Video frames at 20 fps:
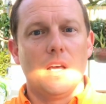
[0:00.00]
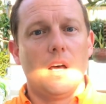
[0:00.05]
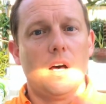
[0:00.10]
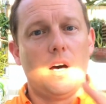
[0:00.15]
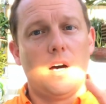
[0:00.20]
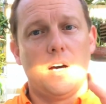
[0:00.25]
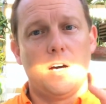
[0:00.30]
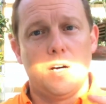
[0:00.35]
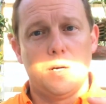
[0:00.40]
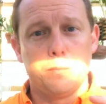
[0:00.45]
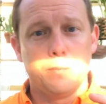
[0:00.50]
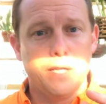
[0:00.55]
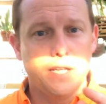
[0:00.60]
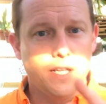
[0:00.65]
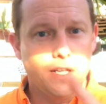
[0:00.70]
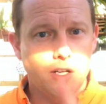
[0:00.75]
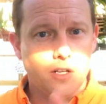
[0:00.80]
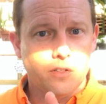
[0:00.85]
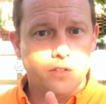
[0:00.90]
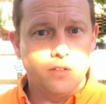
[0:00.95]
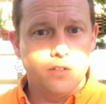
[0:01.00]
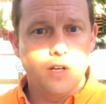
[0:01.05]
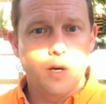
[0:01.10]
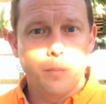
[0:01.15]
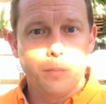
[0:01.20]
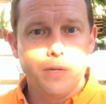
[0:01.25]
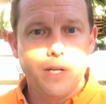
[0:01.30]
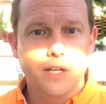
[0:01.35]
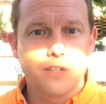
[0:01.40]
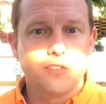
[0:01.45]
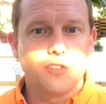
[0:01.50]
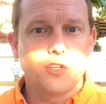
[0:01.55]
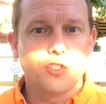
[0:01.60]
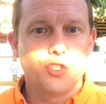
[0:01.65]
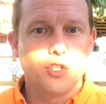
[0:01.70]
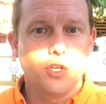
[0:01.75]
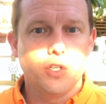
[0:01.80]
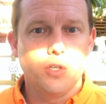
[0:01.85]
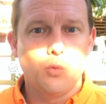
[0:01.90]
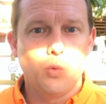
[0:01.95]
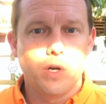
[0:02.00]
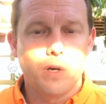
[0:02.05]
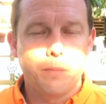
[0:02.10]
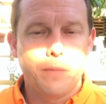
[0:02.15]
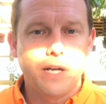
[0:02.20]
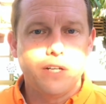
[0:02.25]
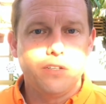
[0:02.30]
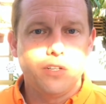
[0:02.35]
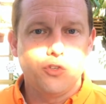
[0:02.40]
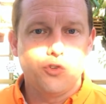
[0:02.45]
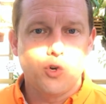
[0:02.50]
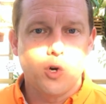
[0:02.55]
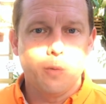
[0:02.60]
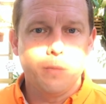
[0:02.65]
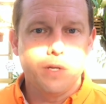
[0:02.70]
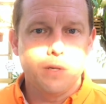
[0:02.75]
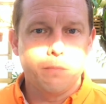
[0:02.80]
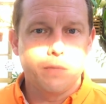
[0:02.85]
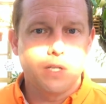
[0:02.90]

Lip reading: And up next I'll show you one of my Dendrobium